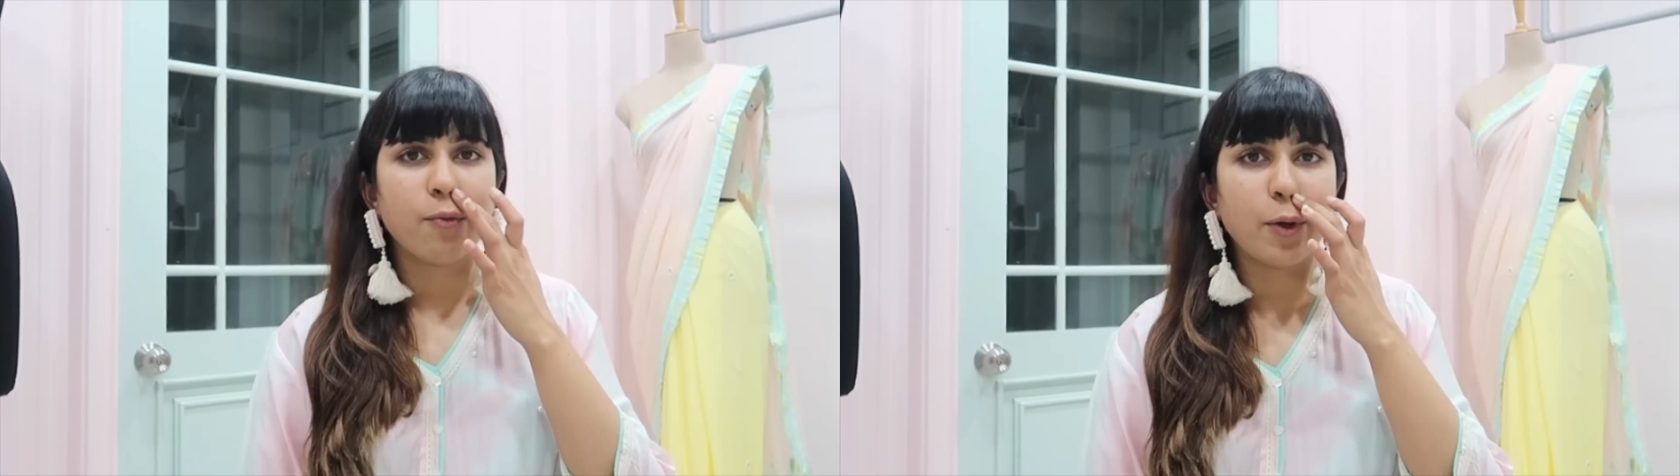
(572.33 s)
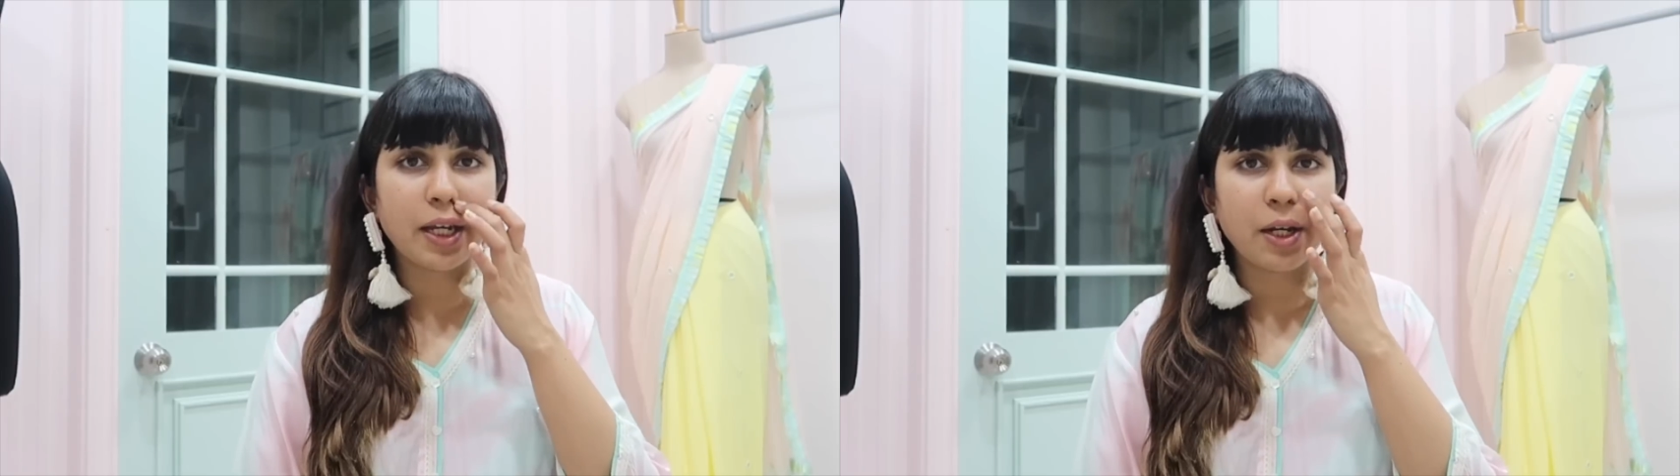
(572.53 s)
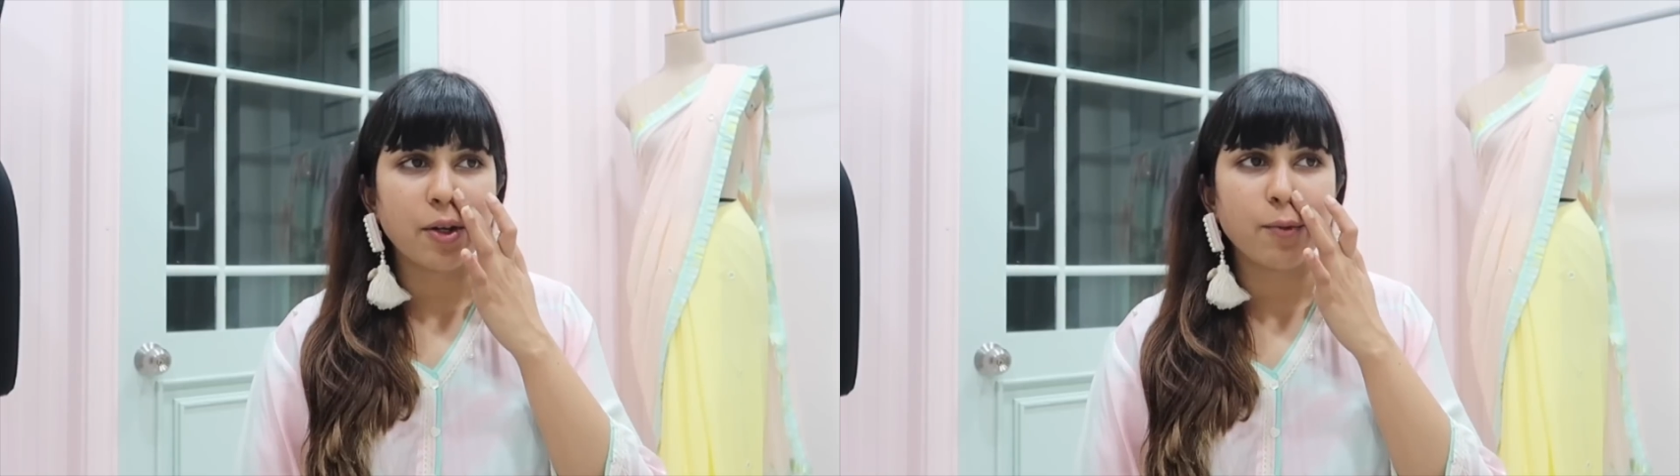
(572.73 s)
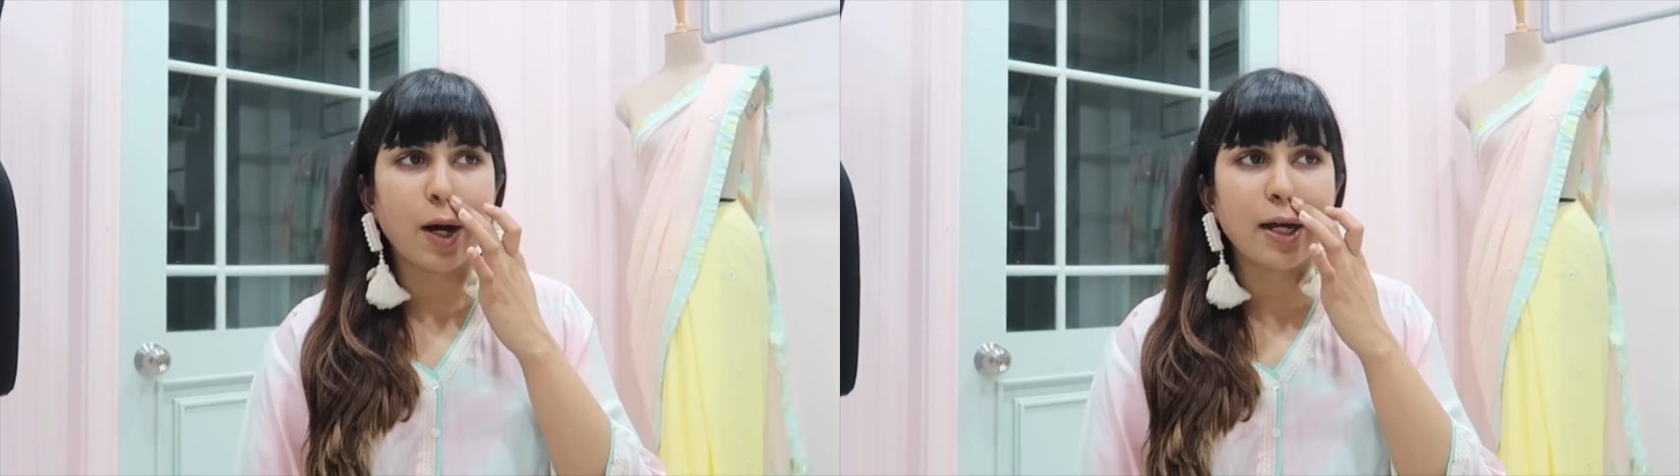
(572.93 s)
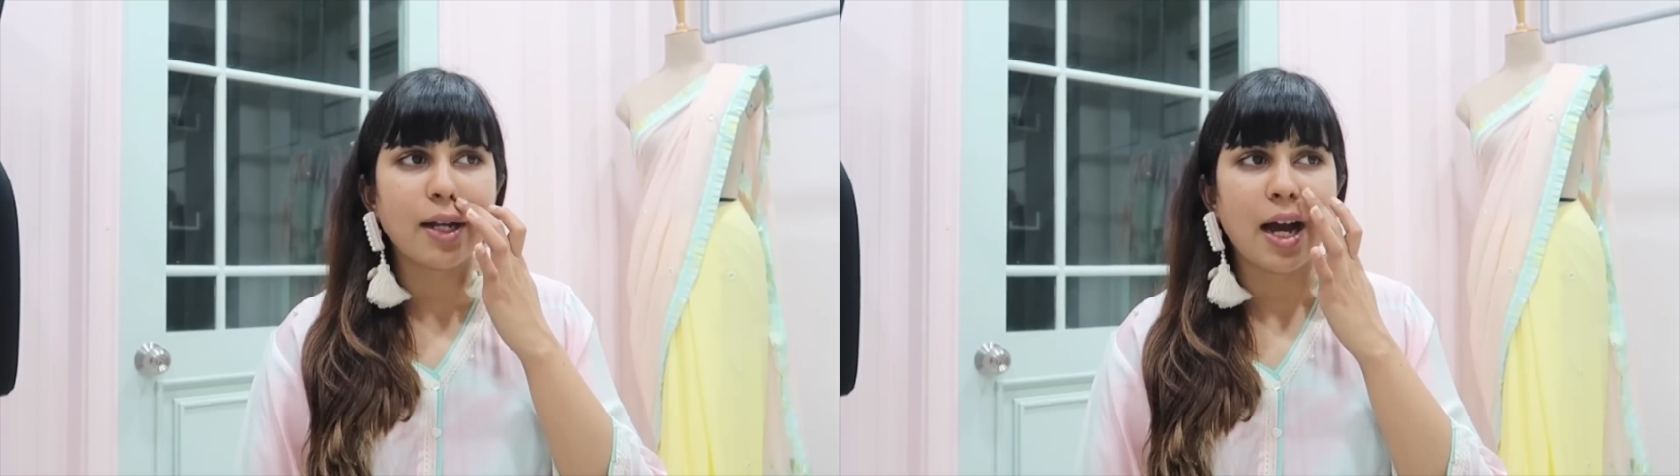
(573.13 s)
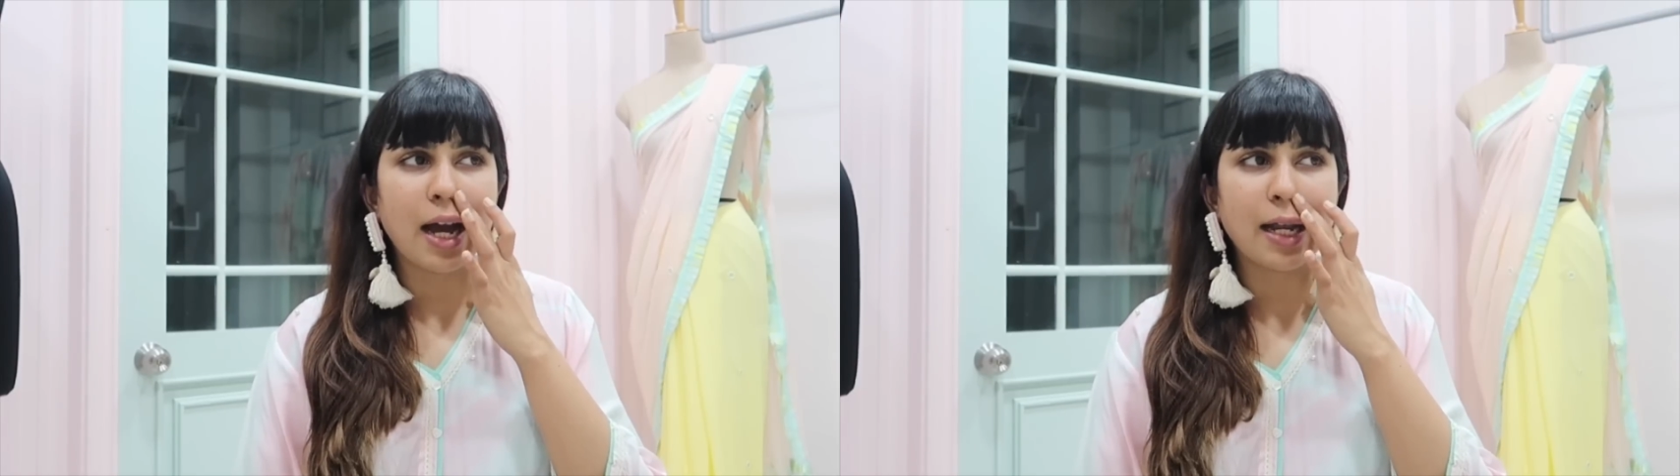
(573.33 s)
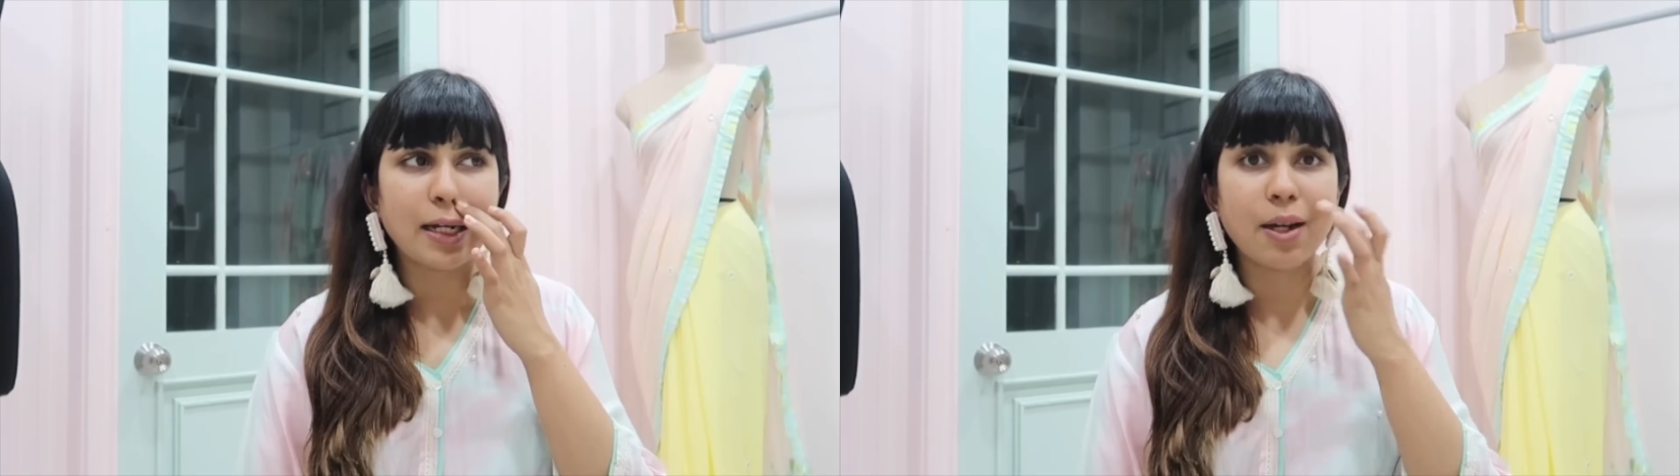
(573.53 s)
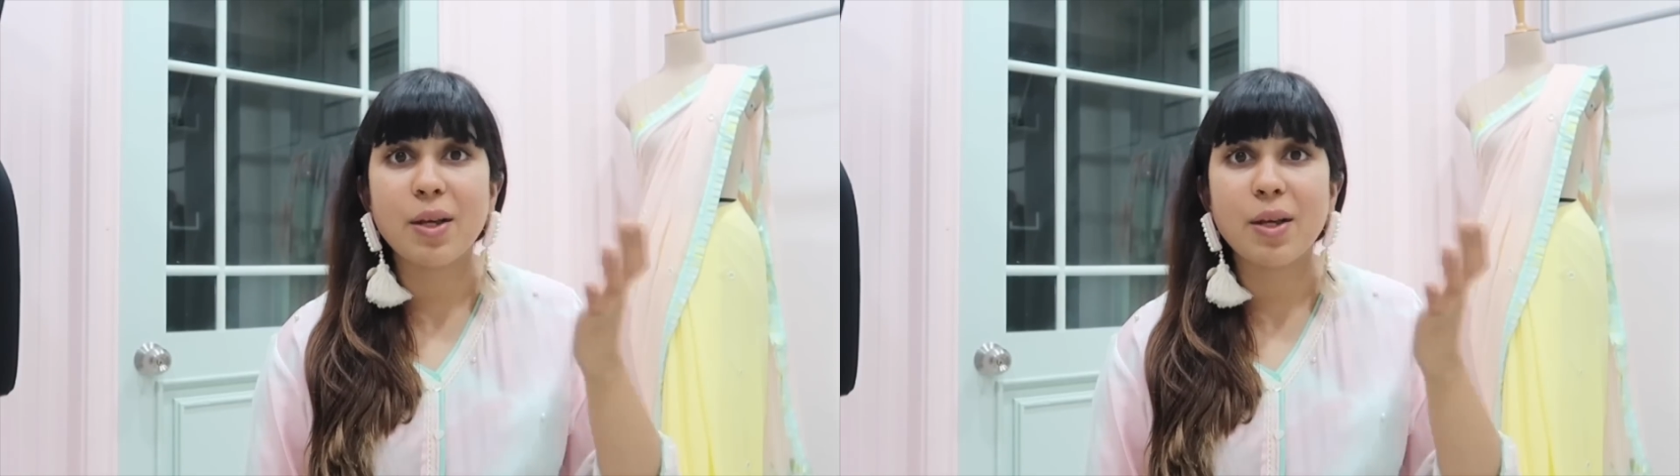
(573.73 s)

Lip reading: working on one, and it will